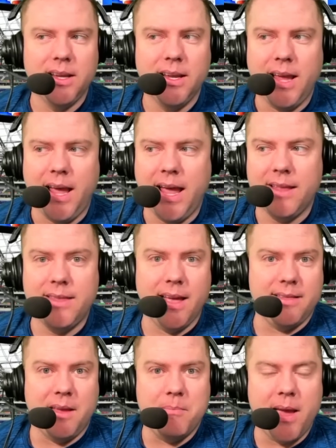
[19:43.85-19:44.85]
And that
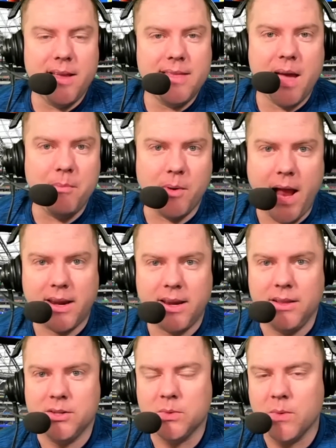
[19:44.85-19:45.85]
they made that
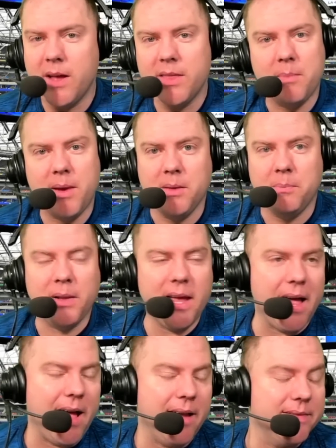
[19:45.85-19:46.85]
miraculous run. They made the
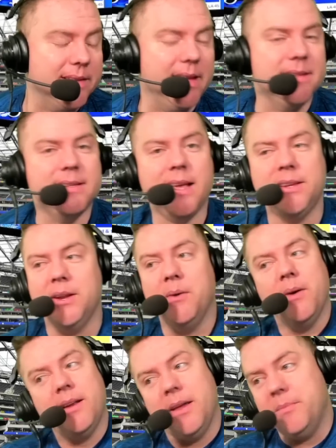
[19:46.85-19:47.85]
playoffs, and they said, you know
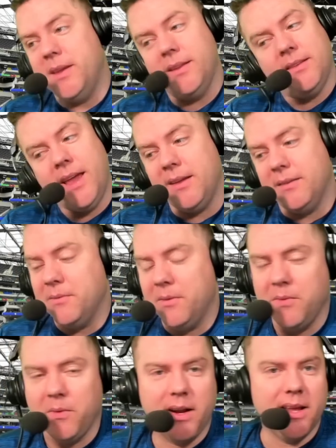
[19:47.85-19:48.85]
what? I mean, hey, if
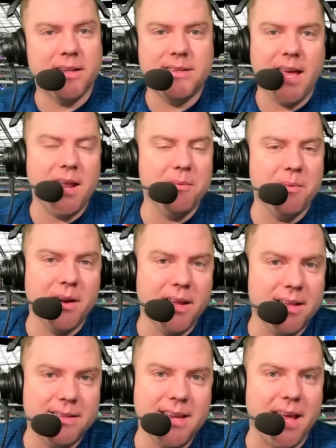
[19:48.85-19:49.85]
we're going to contend, we're going to
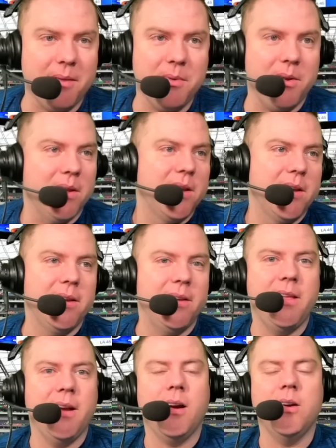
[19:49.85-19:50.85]
contend. I mean,
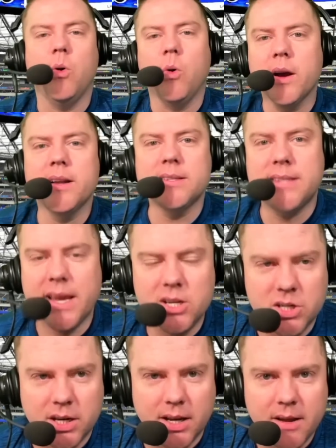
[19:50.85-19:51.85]
they're an
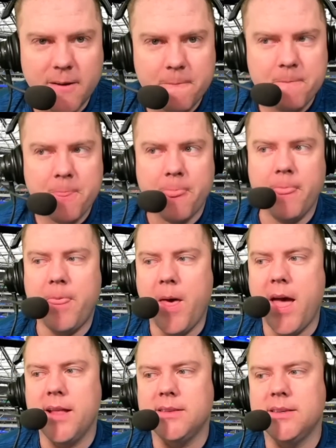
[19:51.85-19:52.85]
organization
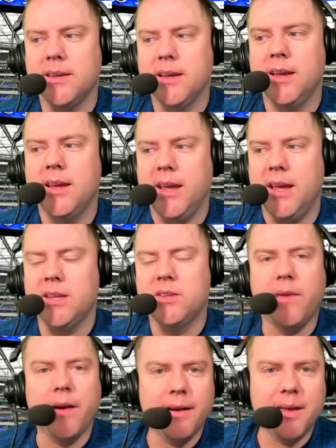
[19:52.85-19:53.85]
that is
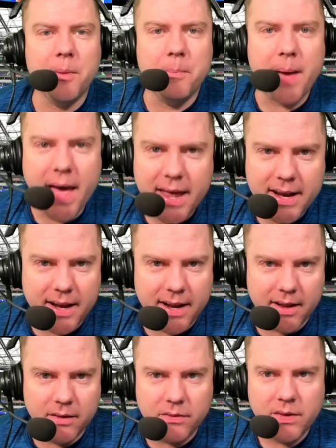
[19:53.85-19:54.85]
very
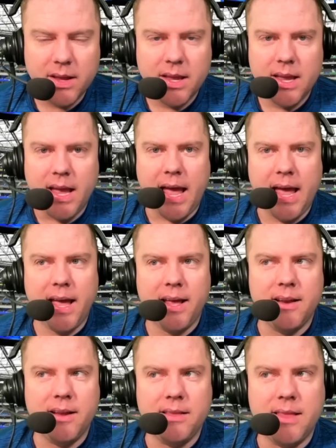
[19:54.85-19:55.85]
competitive,
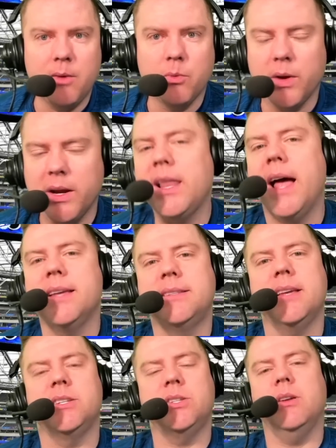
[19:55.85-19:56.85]
and they realize
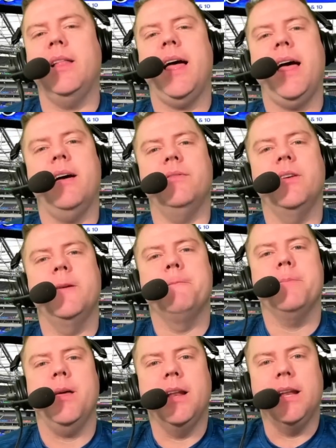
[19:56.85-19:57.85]
they still have
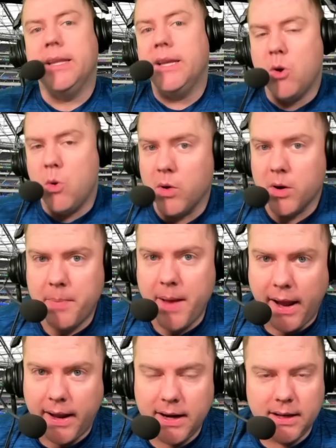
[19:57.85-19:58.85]
an elite
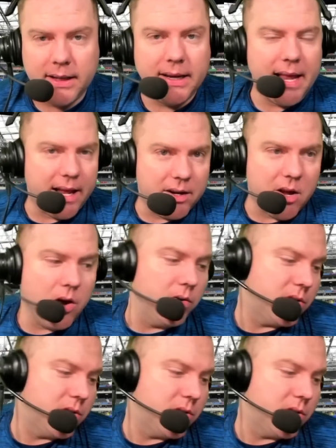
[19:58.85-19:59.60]
quarterback and an elite head coach.